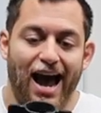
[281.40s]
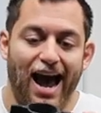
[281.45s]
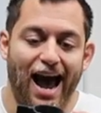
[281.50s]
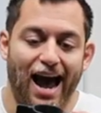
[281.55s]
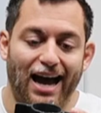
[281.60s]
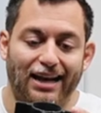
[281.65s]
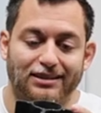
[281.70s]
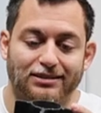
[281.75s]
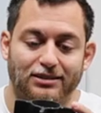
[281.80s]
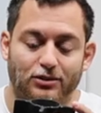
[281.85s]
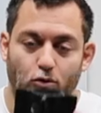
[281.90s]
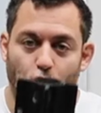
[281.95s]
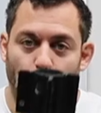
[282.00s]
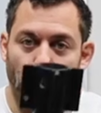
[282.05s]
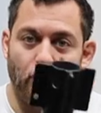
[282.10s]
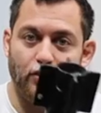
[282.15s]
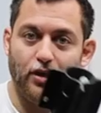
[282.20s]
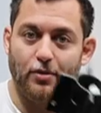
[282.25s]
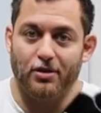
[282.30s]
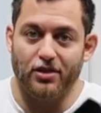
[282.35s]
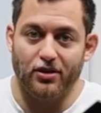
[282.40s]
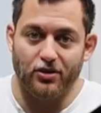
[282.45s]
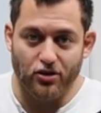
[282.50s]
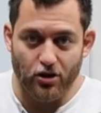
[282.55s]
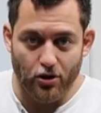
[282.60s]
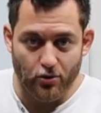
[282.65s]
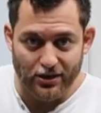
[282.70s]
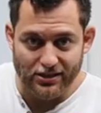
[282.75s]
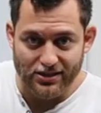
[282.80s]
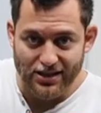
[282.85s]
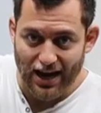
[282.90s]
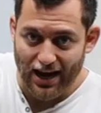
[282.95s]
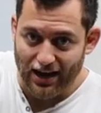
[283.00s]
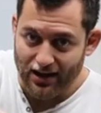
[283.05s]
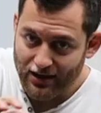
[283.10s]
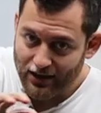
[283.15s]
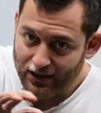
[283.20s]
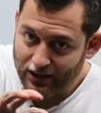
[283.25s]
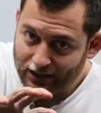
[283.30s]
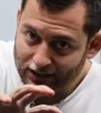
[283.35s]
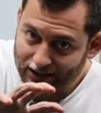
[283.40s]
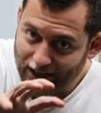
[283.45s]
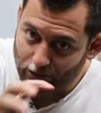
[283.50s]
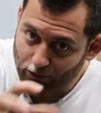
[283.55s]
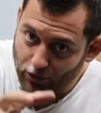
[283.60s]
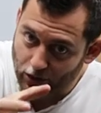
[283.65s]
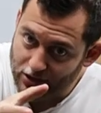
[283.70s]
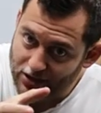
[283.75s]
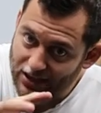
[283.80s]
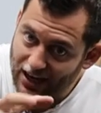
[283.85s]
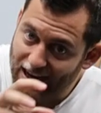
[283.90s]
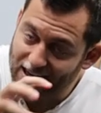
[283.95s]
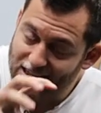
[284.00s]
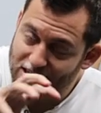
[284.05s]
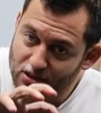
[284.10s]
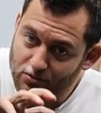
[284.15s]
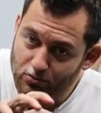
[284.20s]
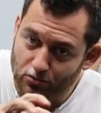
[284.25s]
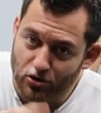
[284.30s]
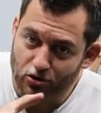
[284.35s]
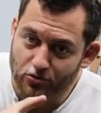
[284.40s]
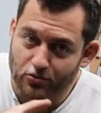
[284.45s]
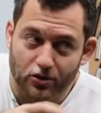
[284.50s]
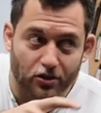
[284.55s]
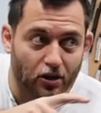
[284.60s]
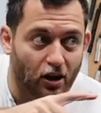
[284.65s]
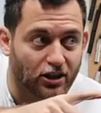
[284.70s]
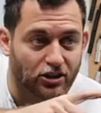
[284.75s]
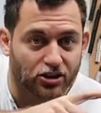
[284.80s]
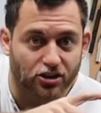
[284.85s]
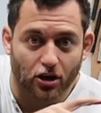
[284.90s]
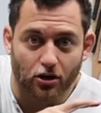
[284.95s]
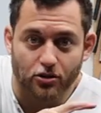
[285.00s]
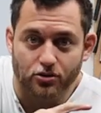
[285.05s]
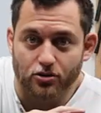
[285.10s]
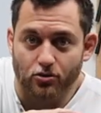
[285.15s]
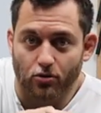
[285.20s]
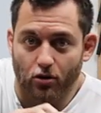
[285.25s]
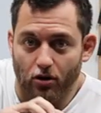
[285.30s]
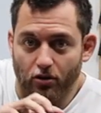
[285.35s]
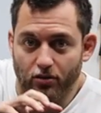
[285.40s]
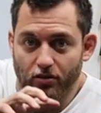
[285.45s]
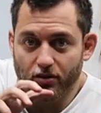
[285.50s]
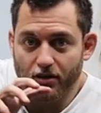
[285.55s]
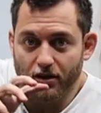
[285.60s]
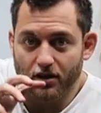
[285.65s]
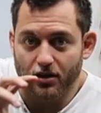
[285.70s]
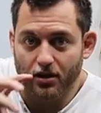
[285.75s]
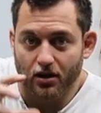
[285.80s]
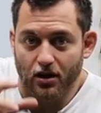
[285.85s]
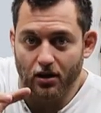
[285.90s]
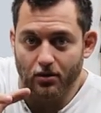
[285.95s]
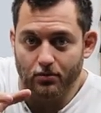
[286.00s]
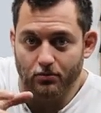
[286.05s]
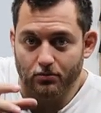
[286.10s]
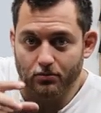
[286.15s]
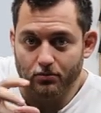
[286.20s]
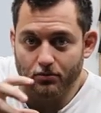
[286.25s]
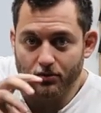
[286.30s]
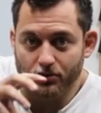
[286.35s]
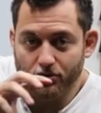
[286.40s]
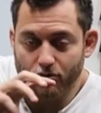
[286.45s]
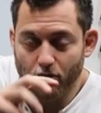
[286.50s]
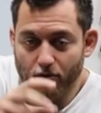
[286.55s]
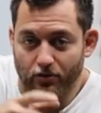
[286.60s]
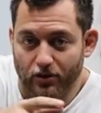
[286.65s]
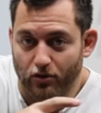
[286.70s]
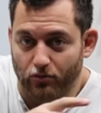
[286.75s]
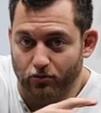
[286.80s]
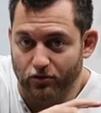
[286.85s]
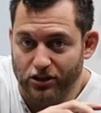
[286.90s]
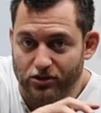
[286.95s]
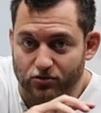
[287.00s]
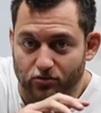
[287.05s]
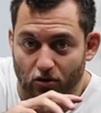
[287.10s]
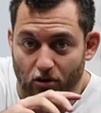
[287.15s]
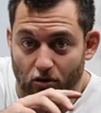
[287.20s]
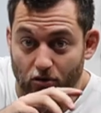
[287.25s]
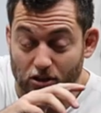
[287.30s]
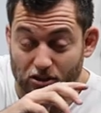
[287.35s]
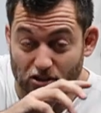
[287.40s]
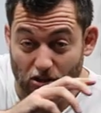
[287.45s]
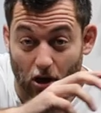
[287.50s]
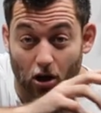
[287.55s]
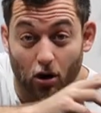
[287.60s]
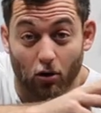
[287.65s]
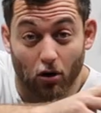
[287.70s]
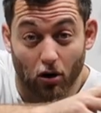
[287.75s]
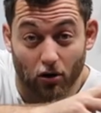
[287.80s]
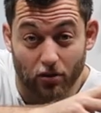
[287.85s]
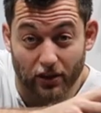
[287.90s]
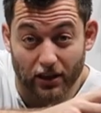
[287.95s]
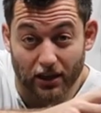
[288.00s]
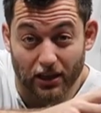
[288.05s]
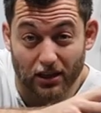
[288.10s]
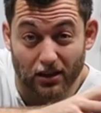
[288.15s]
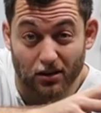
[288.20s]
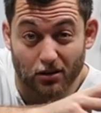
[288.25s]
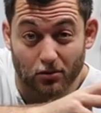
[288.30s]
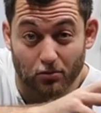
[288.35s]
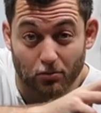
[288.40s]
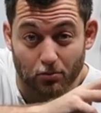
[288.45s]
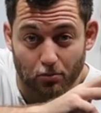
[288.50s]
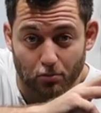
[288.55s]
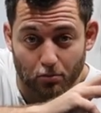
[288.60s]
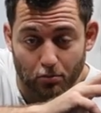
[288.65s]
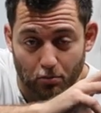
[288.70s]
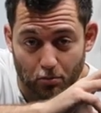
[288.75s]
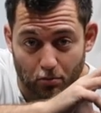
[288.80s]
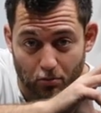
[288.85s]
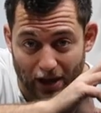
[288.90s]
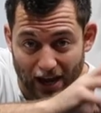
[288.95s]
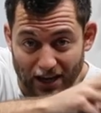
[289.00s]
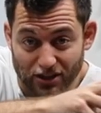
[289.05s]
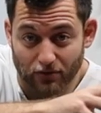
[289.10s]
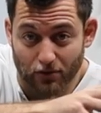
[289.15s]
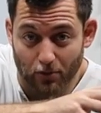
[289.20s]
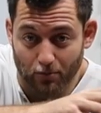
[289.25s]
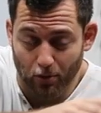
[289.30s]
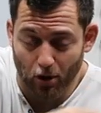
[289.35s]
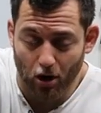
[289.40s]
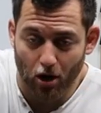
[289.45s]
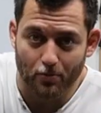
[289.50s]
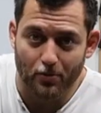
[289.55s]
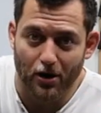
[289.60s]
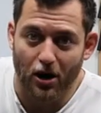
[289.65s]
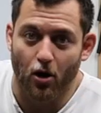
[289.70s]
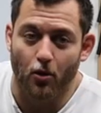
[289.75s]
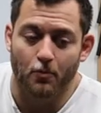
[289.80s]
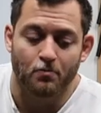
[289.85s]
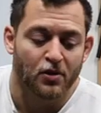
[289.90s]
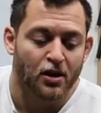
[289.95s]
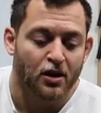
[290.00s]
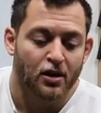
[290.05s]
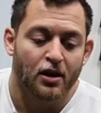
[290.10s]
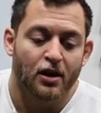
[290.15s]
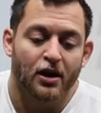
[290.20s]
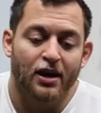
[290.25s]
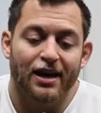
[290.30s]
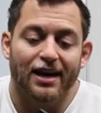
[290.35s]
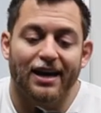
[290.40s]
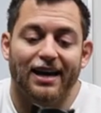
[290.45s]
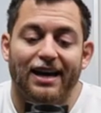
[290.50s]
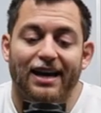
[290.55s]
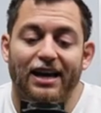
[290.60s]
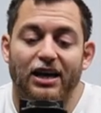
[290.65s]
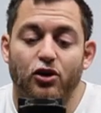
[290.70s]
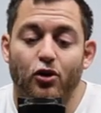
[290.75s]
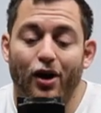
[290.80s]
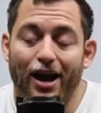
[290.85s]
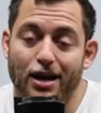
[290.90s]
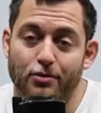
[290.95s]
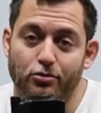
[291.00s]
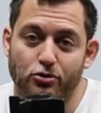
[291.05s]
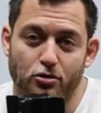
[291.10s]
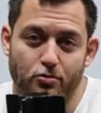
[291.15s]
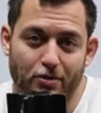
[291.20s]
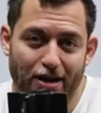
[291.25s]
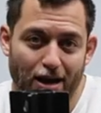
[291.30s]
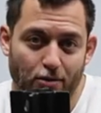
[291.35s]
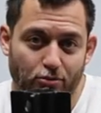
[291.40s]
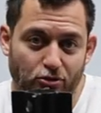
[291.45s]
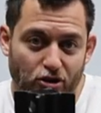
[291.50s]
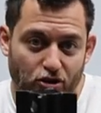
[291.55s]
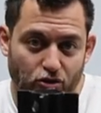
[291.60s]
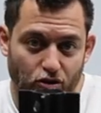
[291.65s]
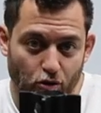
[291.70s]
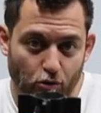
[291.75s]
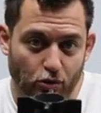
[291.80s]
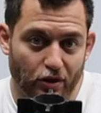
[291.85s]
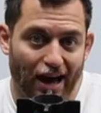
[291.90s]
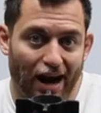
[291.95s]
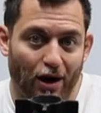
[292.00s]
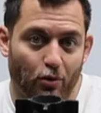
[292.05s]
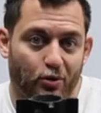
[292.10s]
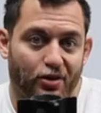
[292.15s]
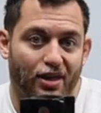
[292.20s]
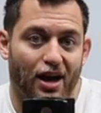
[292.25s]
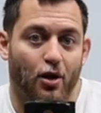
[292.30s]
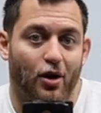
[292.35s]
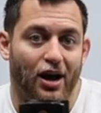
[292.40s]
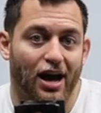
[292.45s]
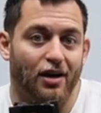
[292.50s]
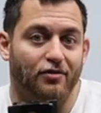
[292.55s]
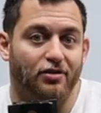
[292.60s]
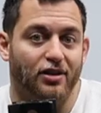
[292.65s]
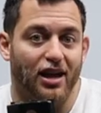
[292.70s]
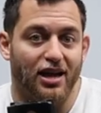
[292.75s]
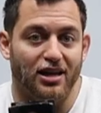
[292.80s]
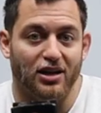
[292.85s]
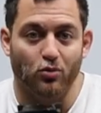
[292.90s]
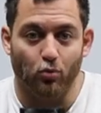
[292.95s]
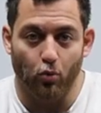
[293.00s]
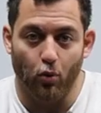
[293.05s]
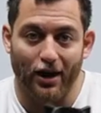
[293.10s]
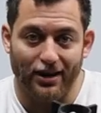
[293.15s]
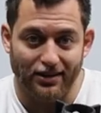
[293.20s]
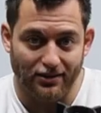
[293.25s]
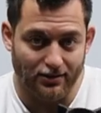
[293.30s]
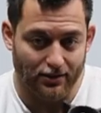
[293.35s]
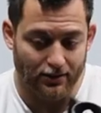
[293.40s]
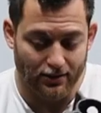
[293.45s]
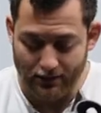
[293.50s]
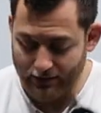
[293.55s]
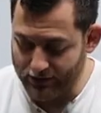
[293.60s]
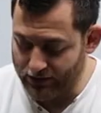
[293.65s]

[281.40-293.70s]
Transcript: And what they're meant to do is that rotating movement that I showed you on the sort of in the wrist roller style on the edge of the barbell, you're able to be able to do that without having any weight.